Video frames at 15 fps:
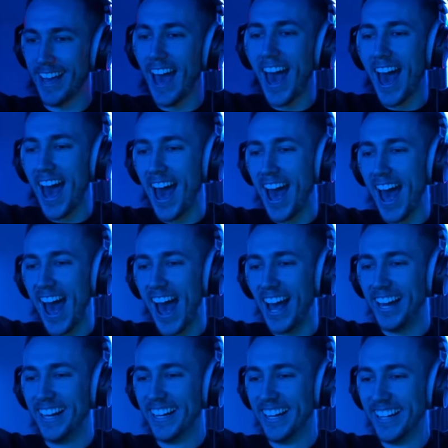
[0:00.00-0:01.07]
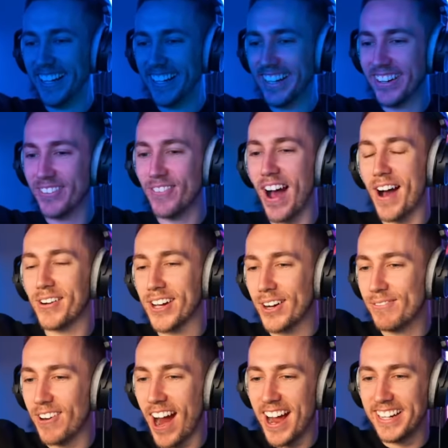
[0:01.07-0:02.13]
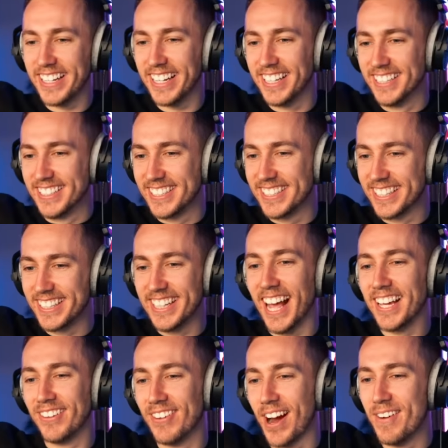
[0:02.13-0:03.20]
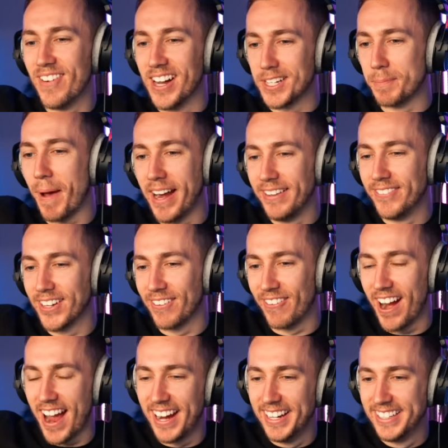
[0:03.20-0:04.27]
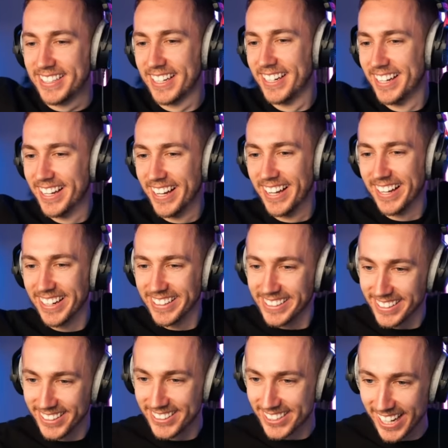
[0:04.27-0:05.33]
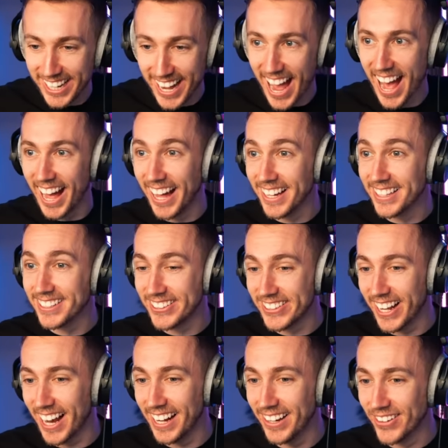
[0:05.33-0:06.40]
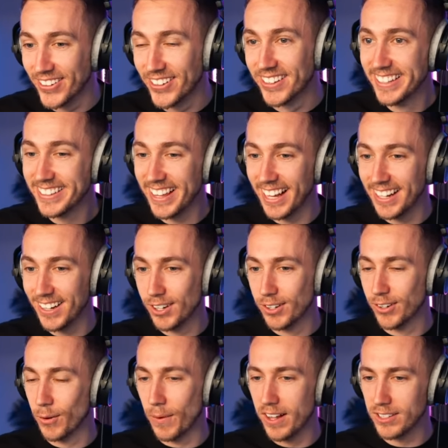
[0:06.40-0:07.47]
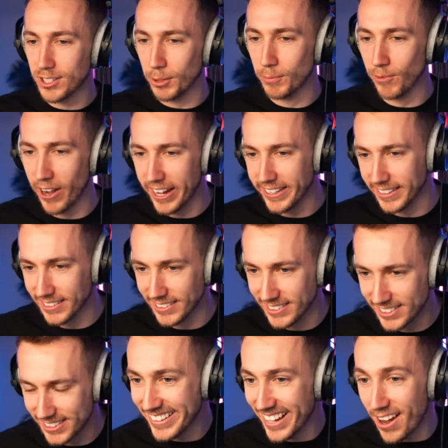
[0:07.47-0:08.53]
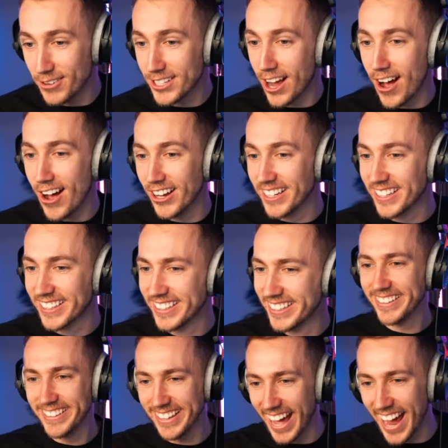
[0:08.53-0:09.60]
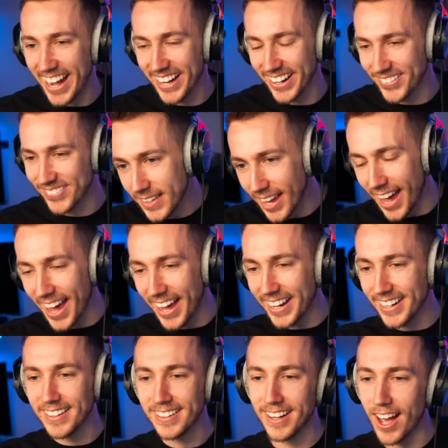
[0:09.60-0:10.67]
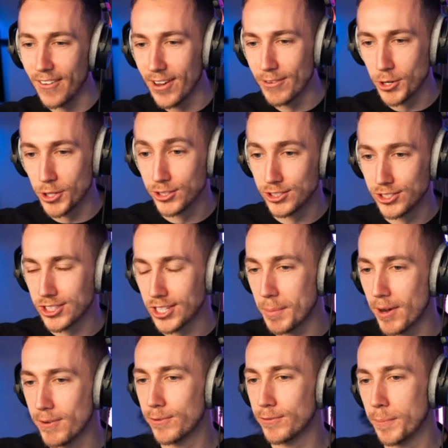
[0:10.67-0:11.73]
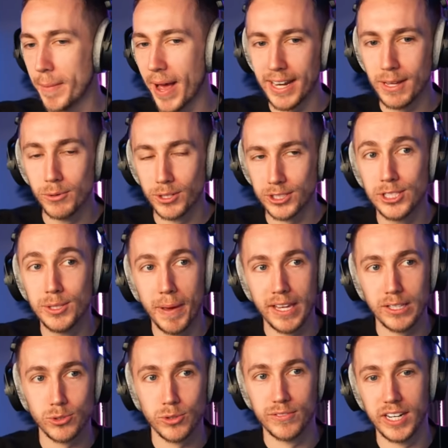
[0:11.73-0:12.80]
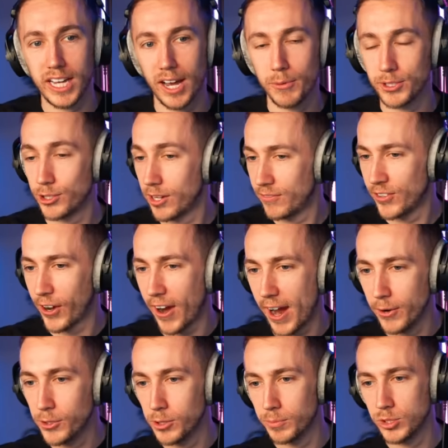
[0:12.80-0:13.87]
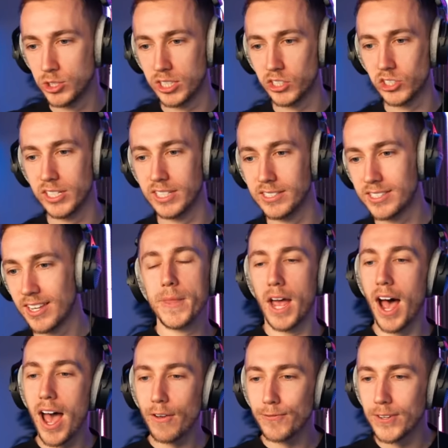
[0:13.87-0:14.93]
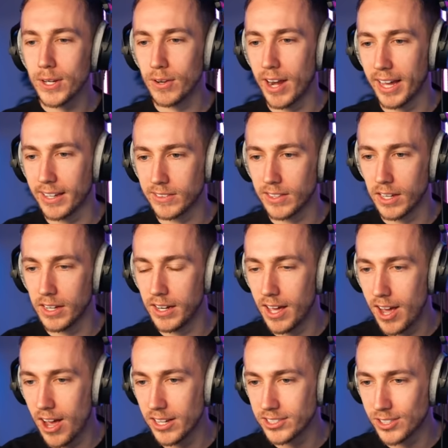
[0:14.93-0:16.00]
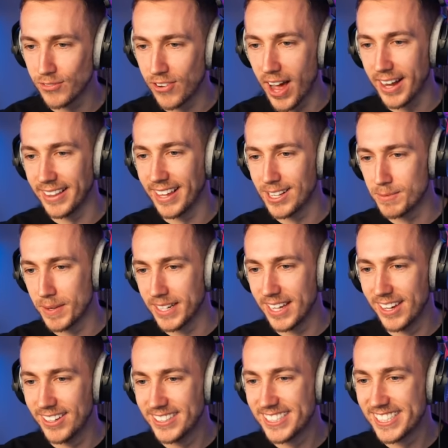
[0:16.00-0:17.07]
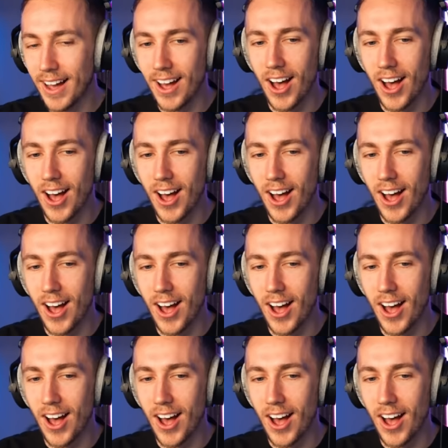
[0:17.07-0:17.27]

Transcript: Hey! Welcome, Raiders! Thank you very much, Manny, for the raid. You see that? You see that little... Welcome, Raiders. That was hard. Damn. Hey, love everyone who's just come over from Manny. We're watching the Beta Squad video. We're trying to figure out who the musician is. I feel like the last... Finally, that has been used.